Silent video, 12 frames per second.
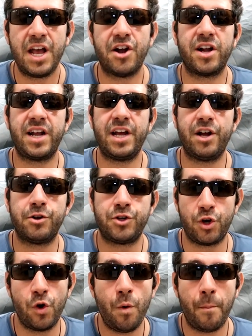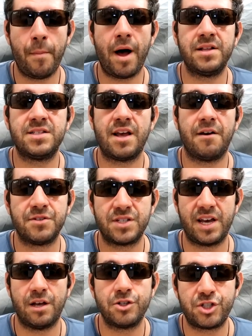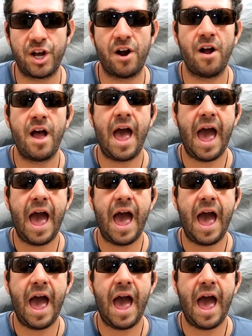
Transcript: You're gonna get your two months of Skillshare